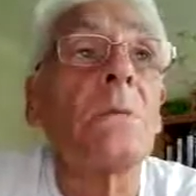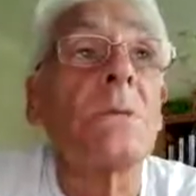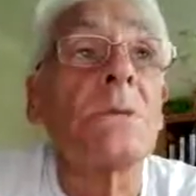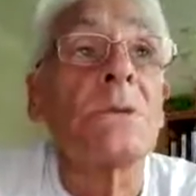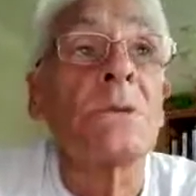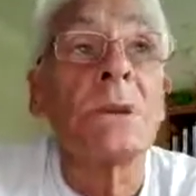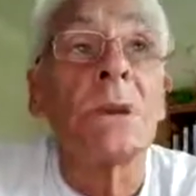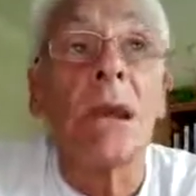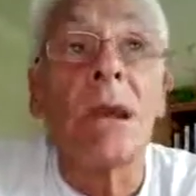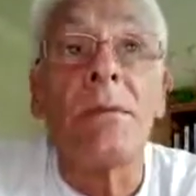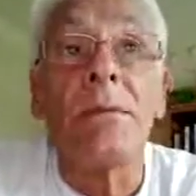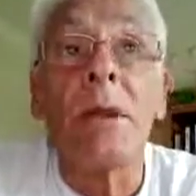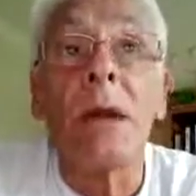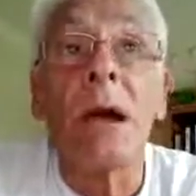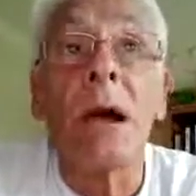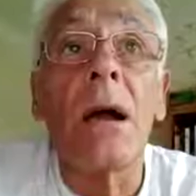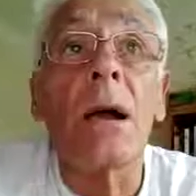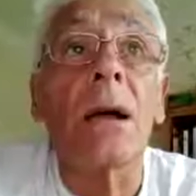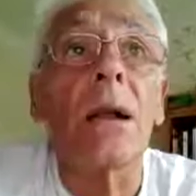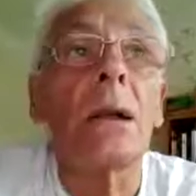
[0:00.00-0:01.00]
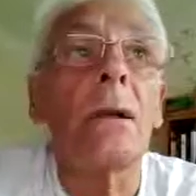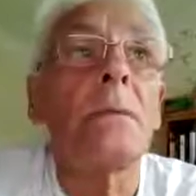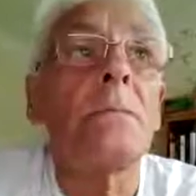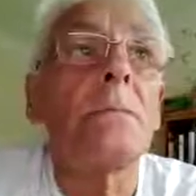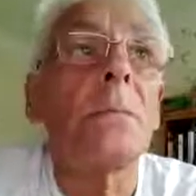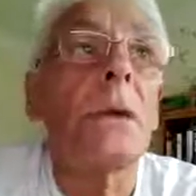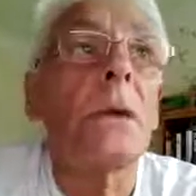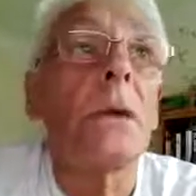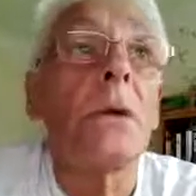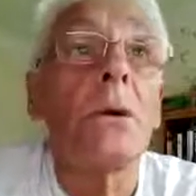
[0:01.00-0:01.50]
Mr David Icke,
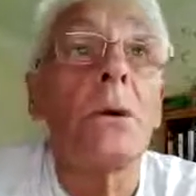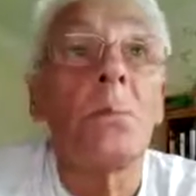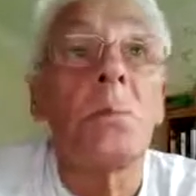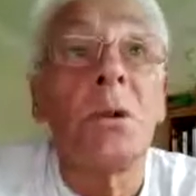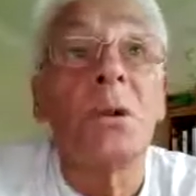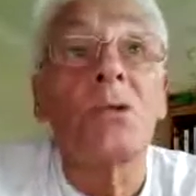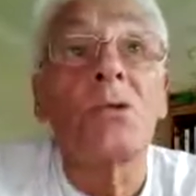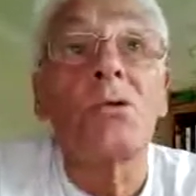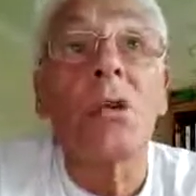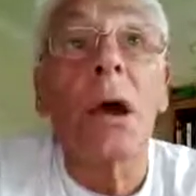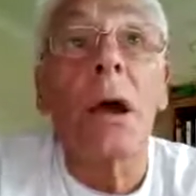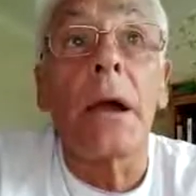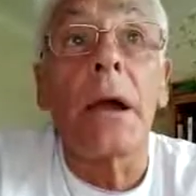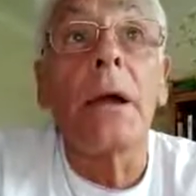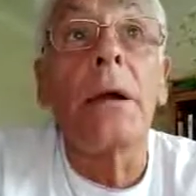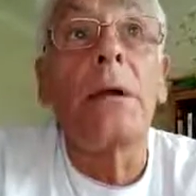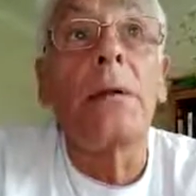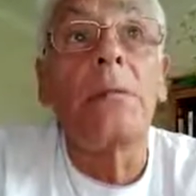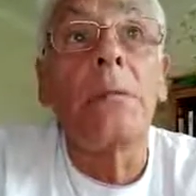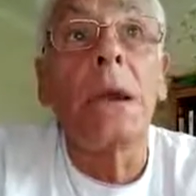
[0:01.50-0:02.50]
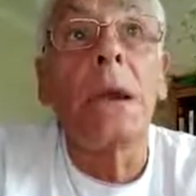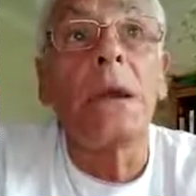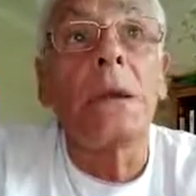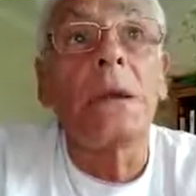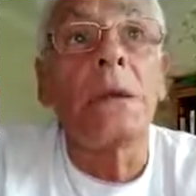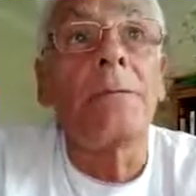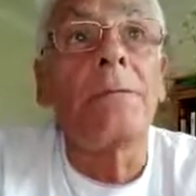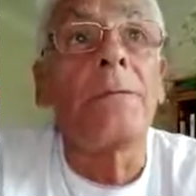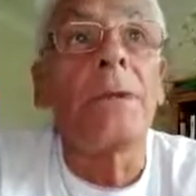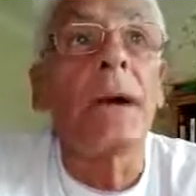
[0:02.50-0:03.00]
who had been trying,
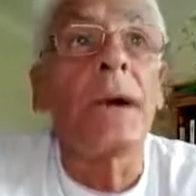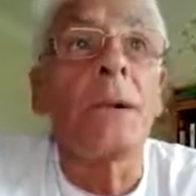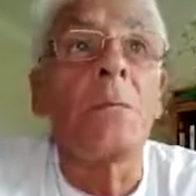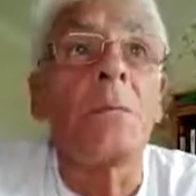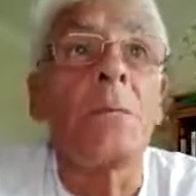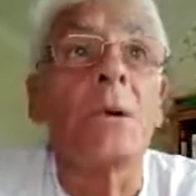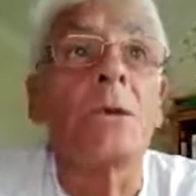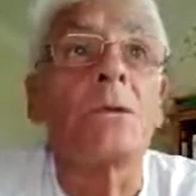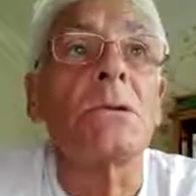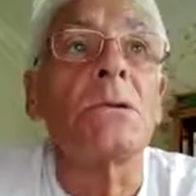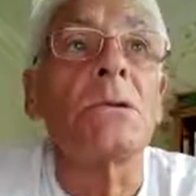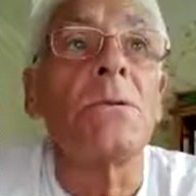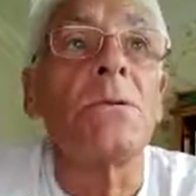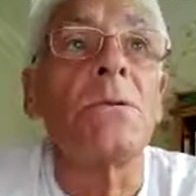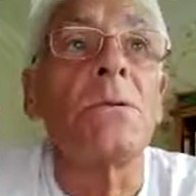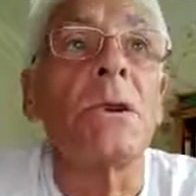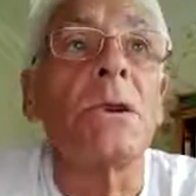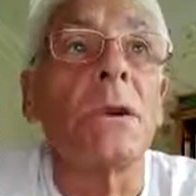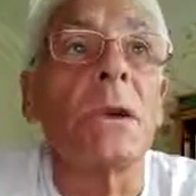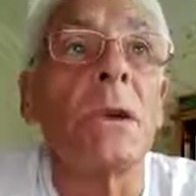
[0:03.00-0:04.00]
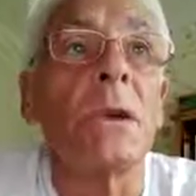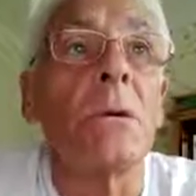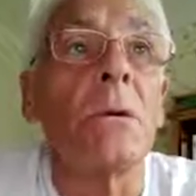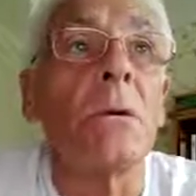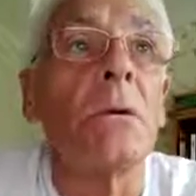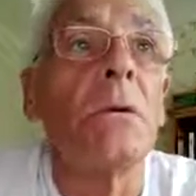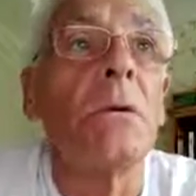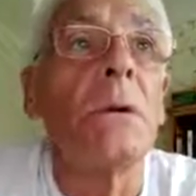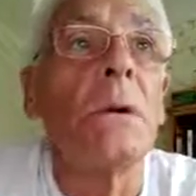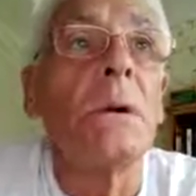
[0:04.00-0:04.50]
mainly in vain because of
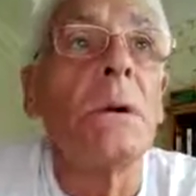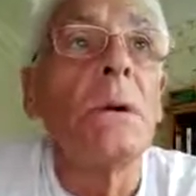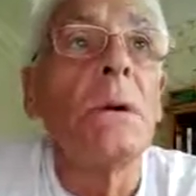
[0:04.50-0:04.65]
ridicule